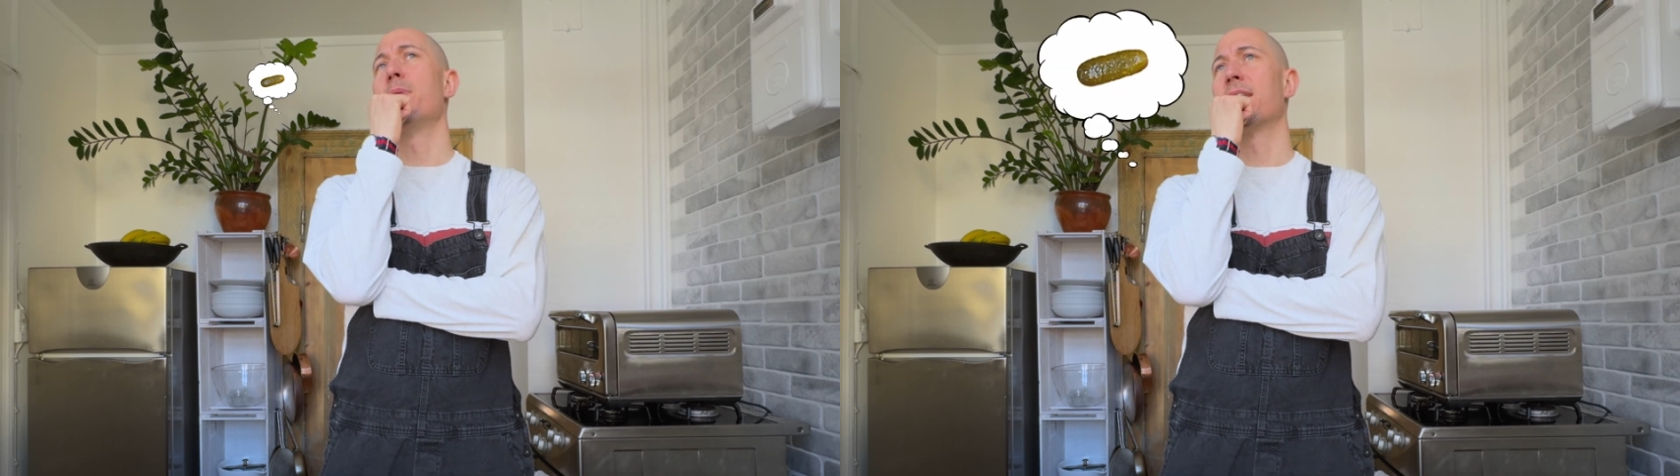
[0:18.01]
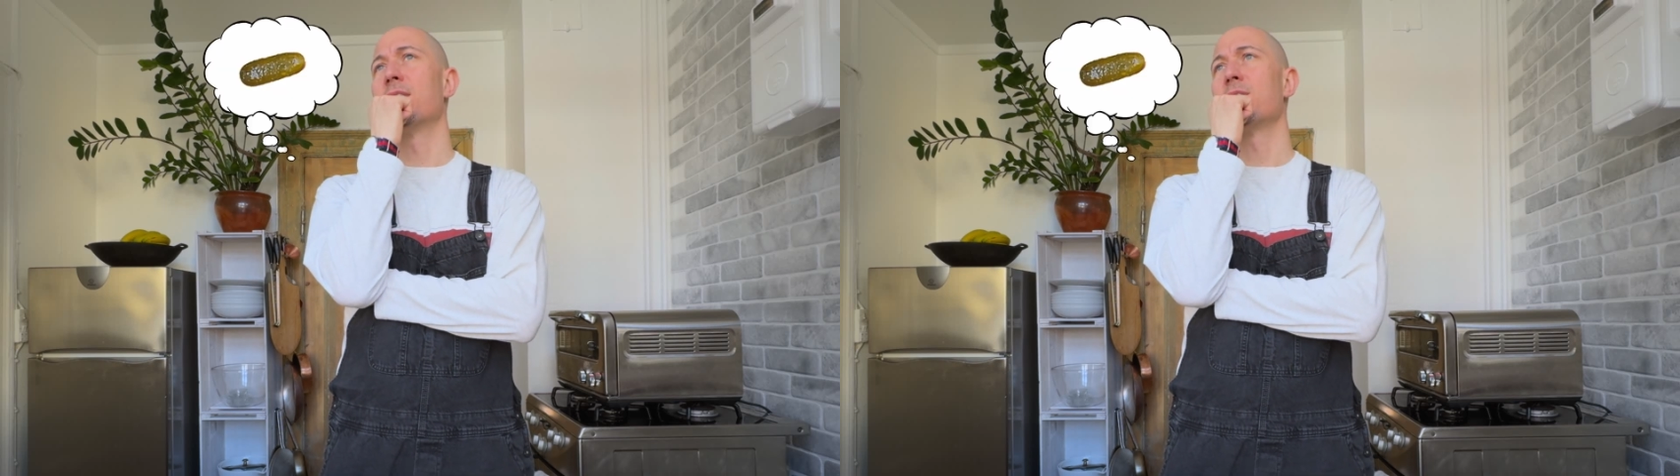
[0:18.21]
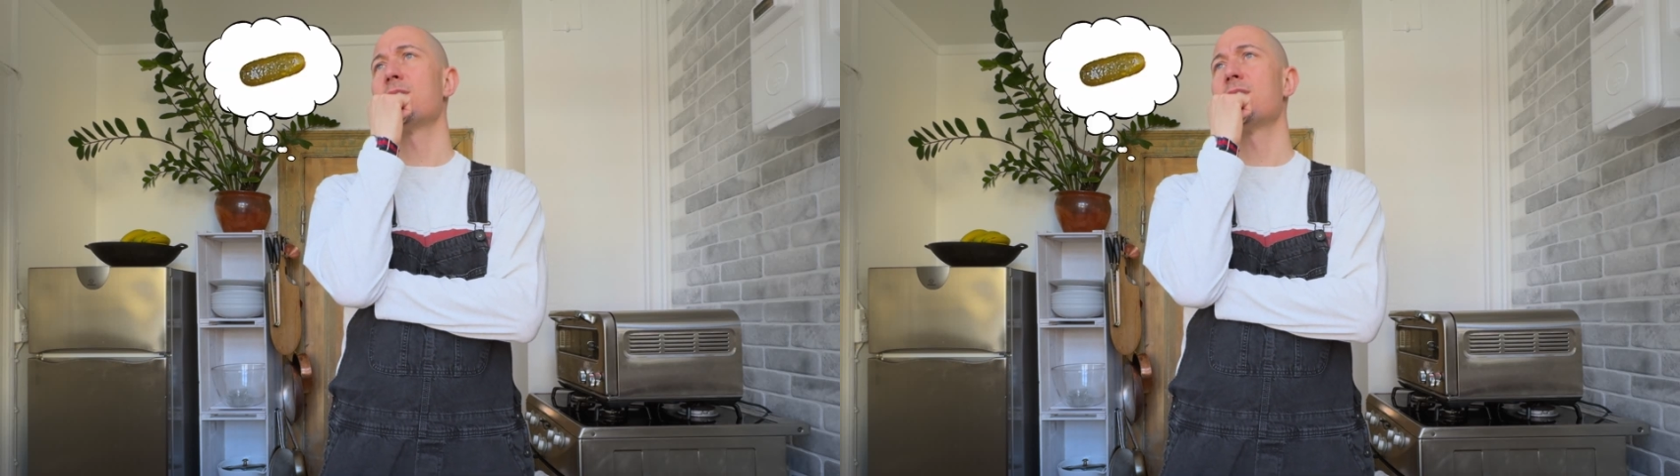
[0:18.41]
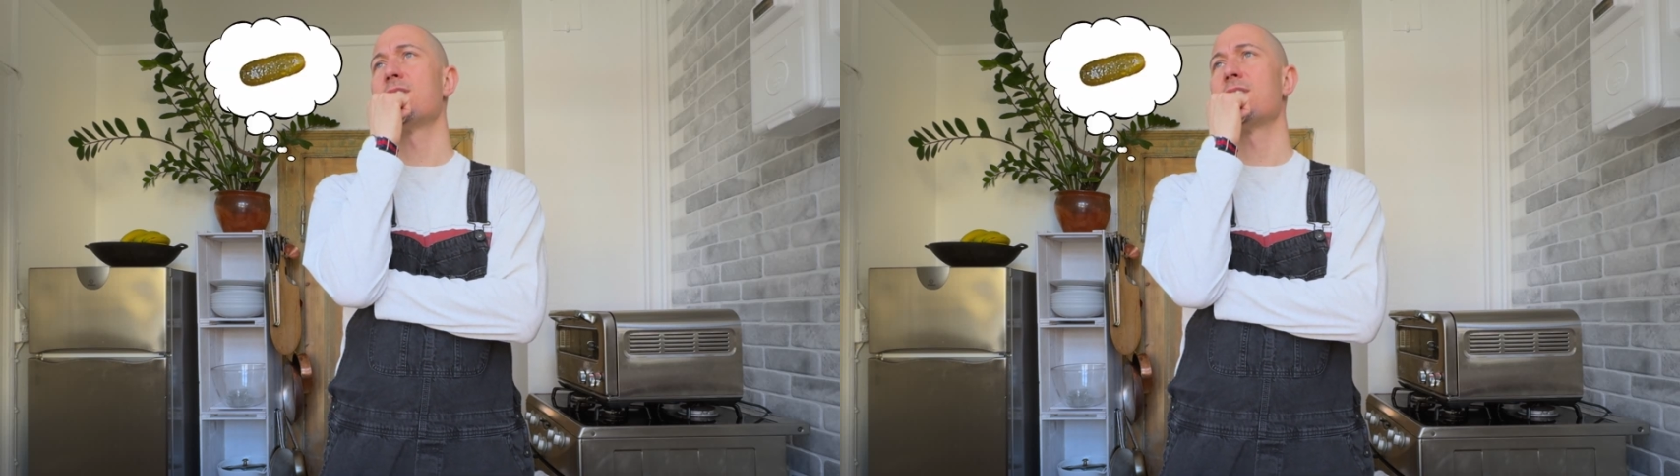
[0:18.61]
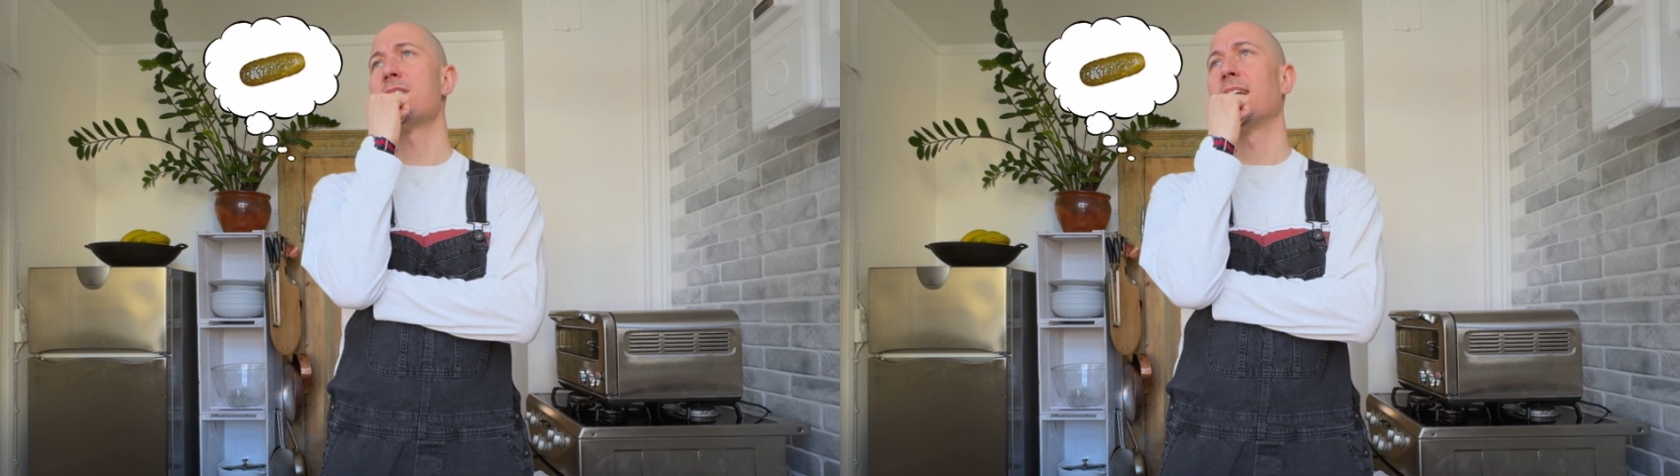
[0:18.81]

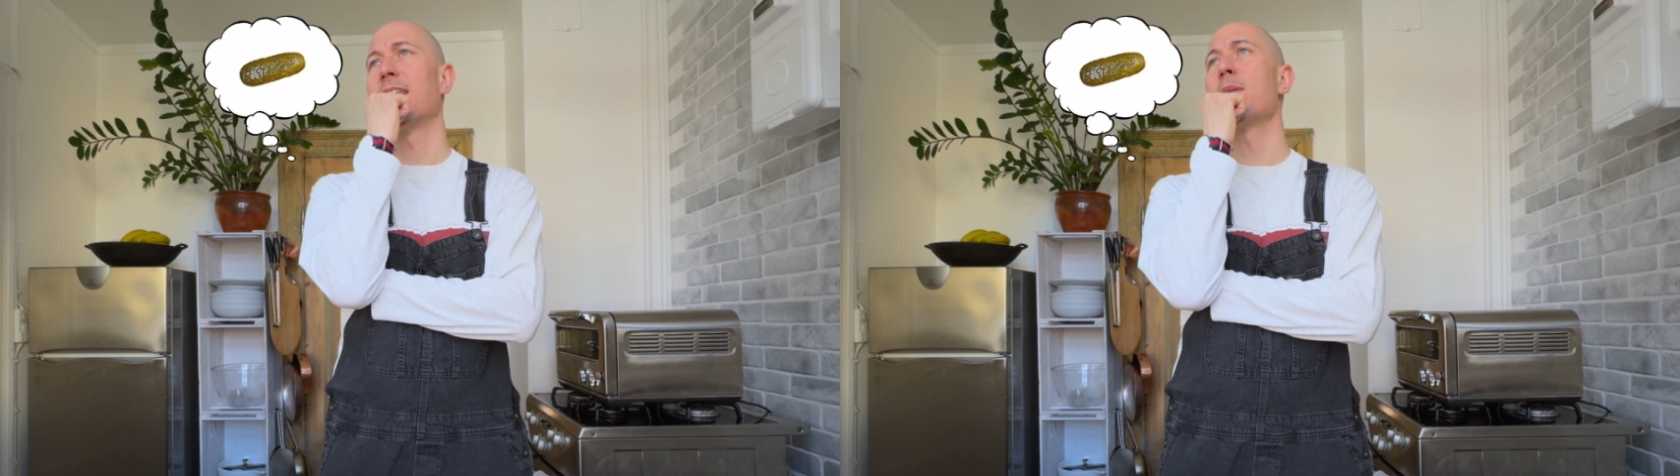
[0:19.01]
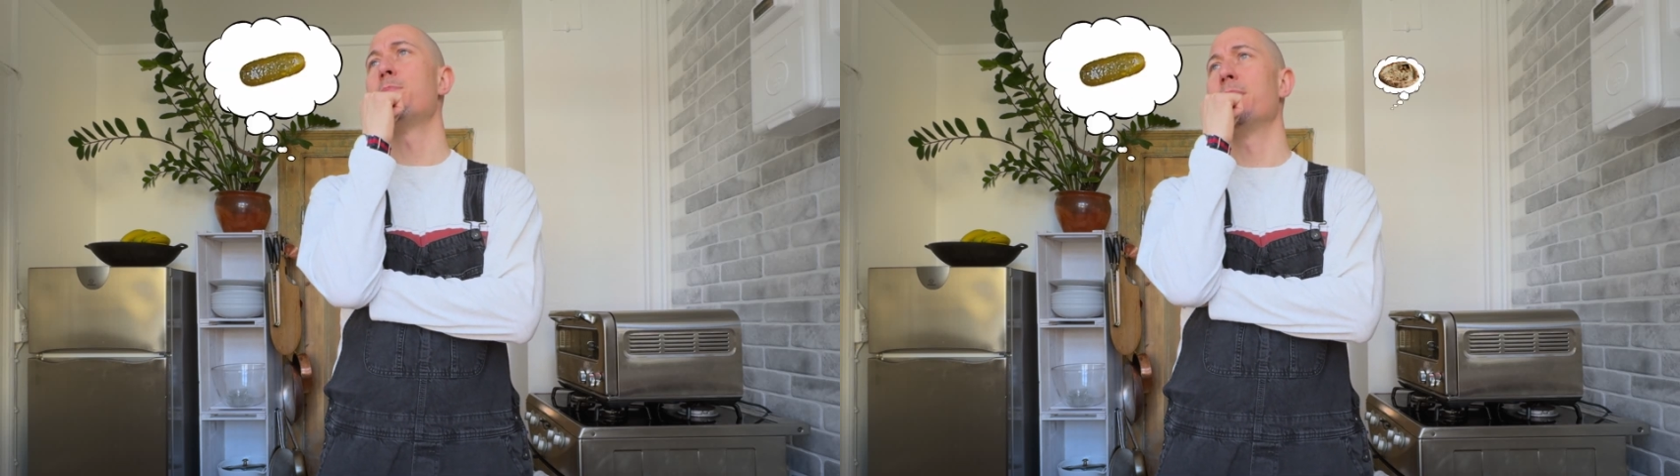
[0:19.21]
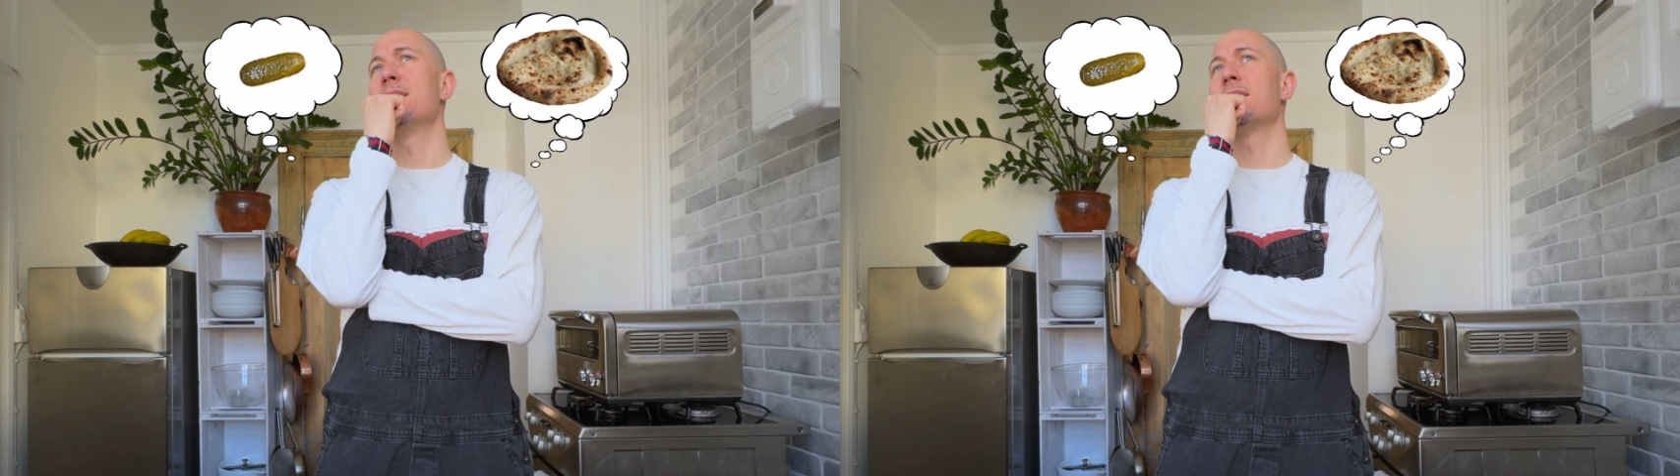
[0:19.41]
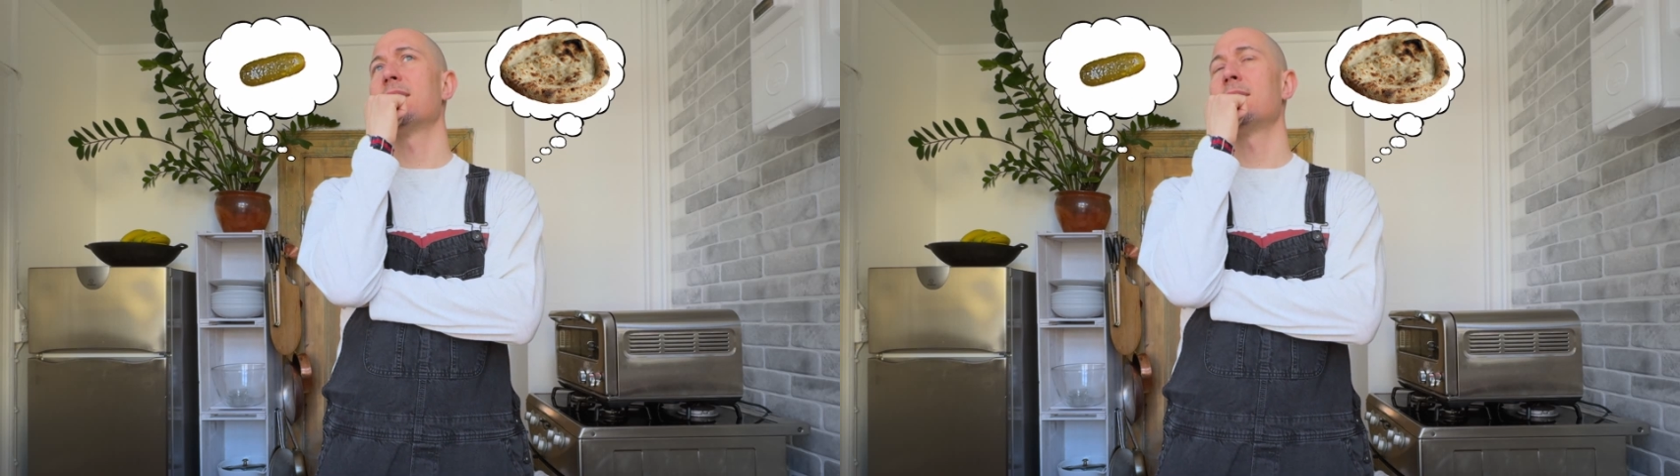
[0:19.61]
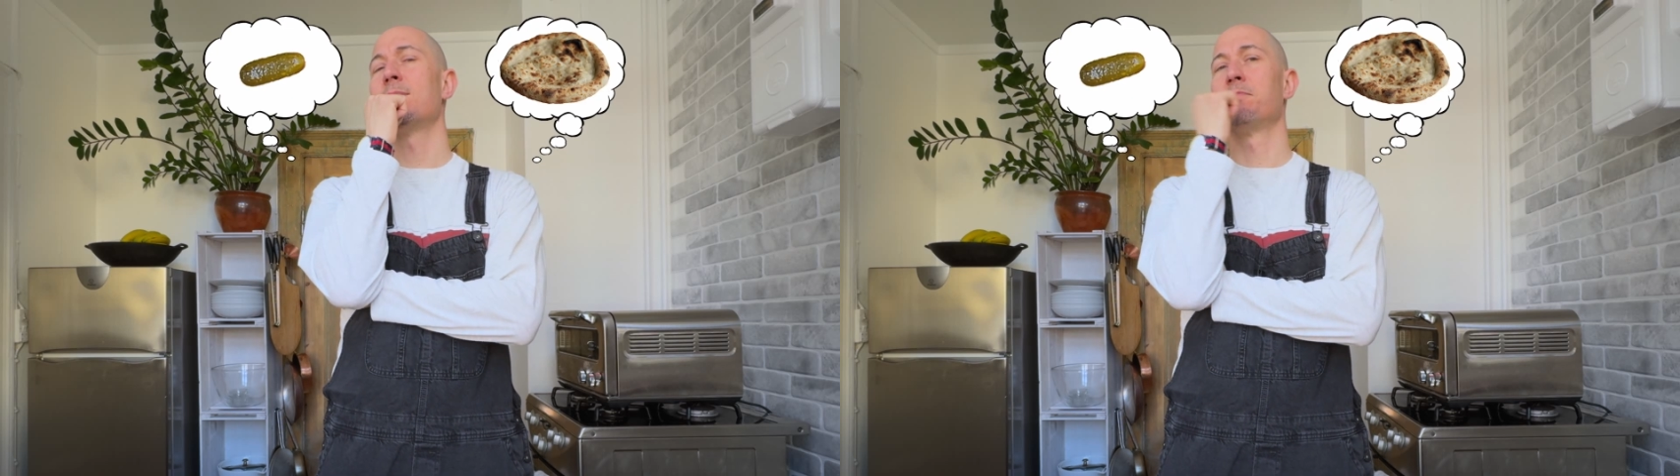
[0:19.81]
pickles, I like
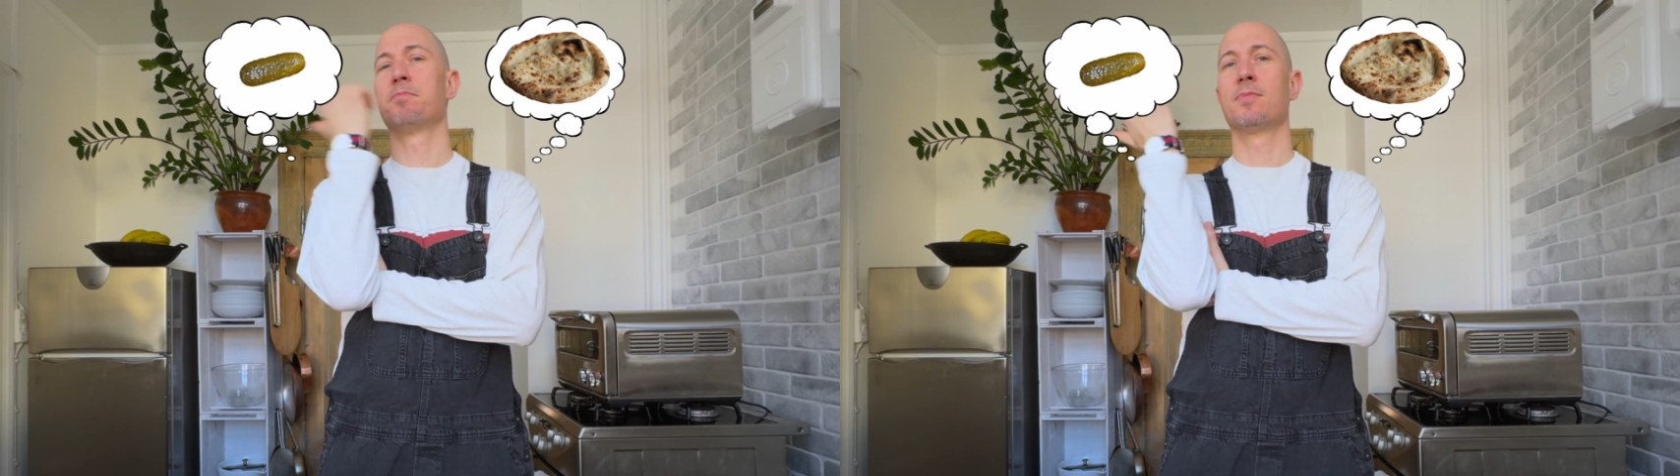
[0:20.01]
pizza.